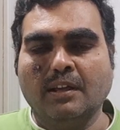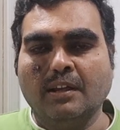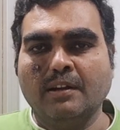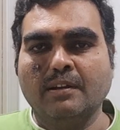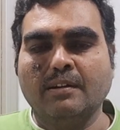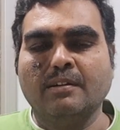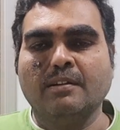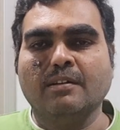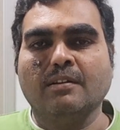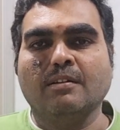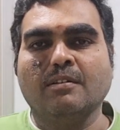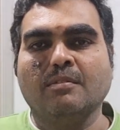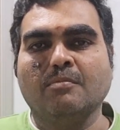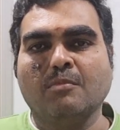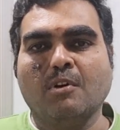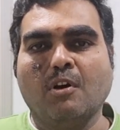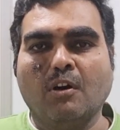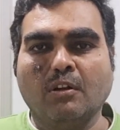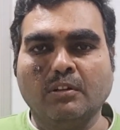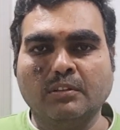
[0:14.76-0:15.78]
and
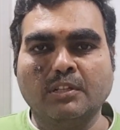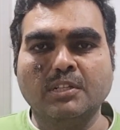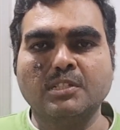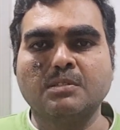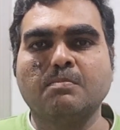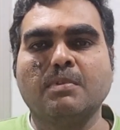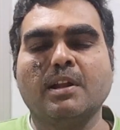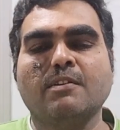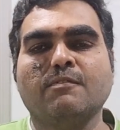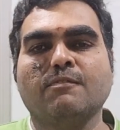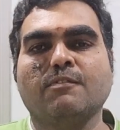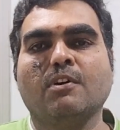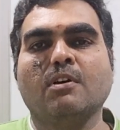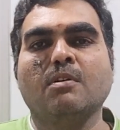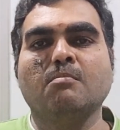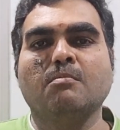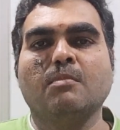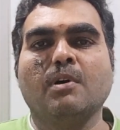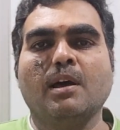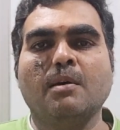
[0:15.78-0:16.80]
on this
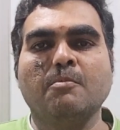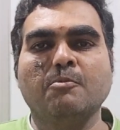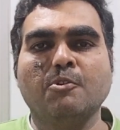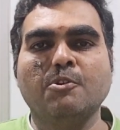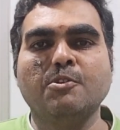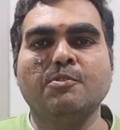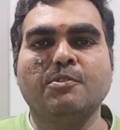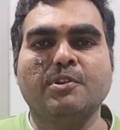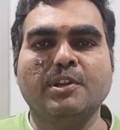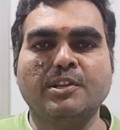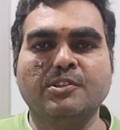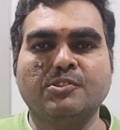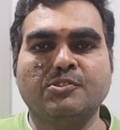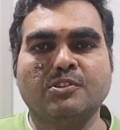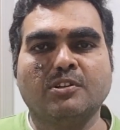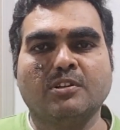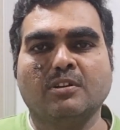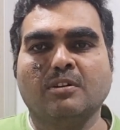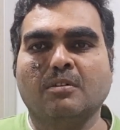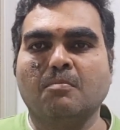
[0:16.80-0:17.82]
platform, I am going to
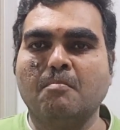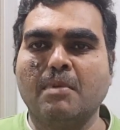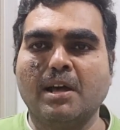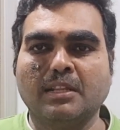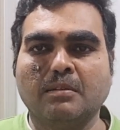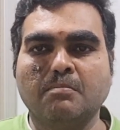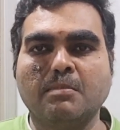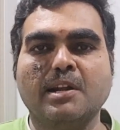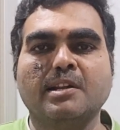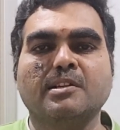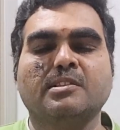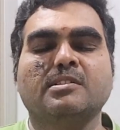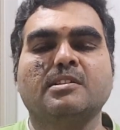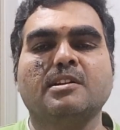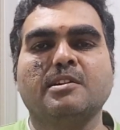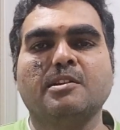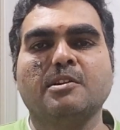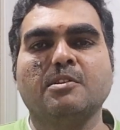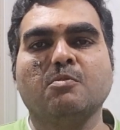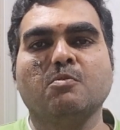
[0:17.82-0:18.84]
teach mathematics
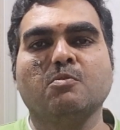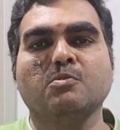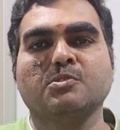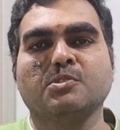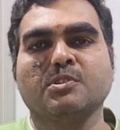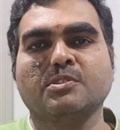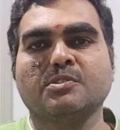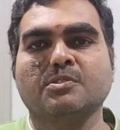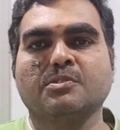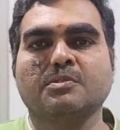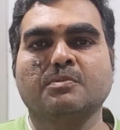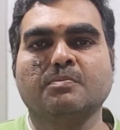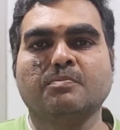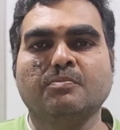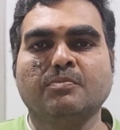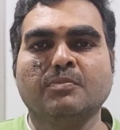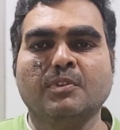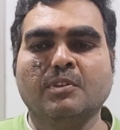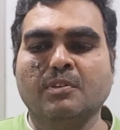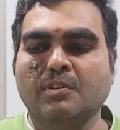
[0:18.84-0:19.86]
related courses.
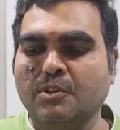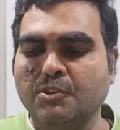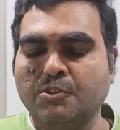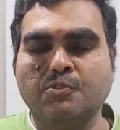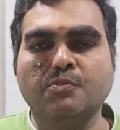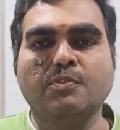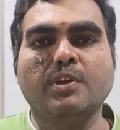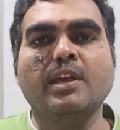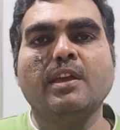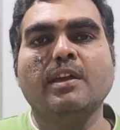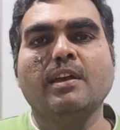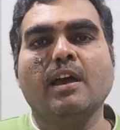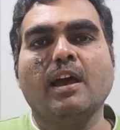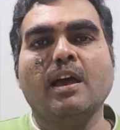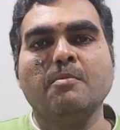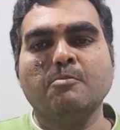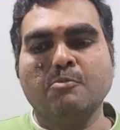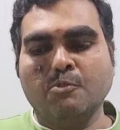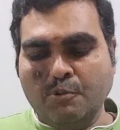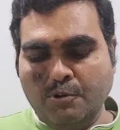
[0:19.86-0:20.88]
And today,
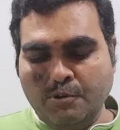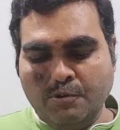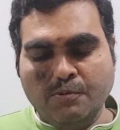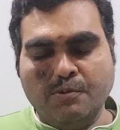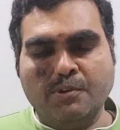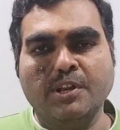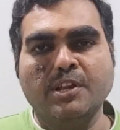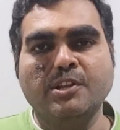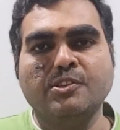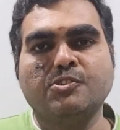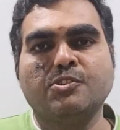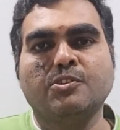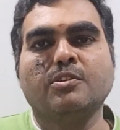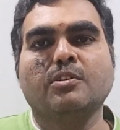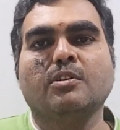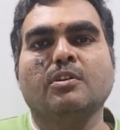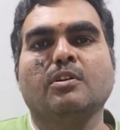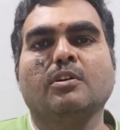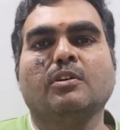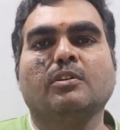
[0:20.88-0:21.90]
I am going to teach
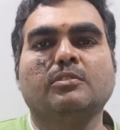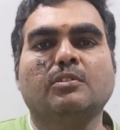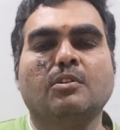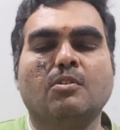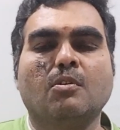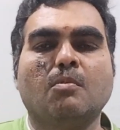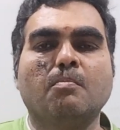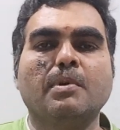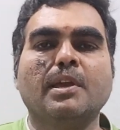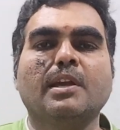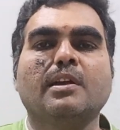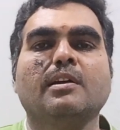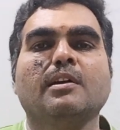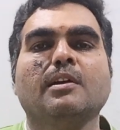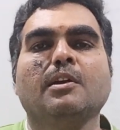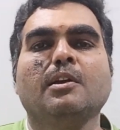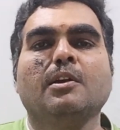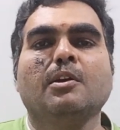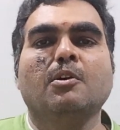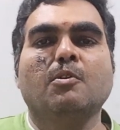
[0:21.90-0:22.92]
the topic
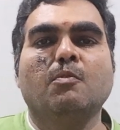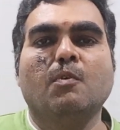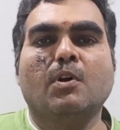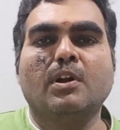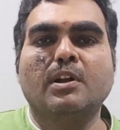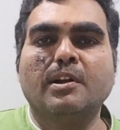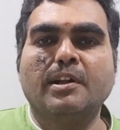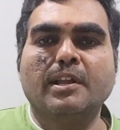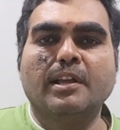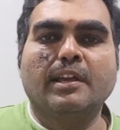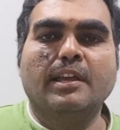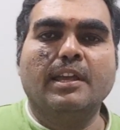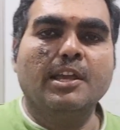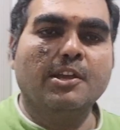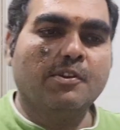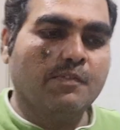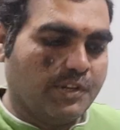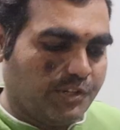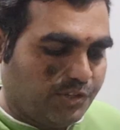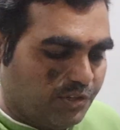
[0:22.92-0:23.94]
quadratic
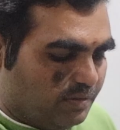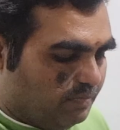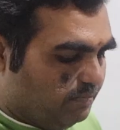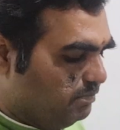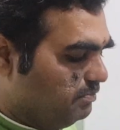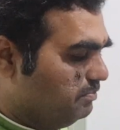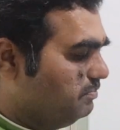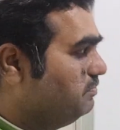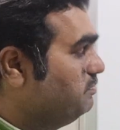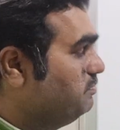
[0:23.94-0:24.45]
equation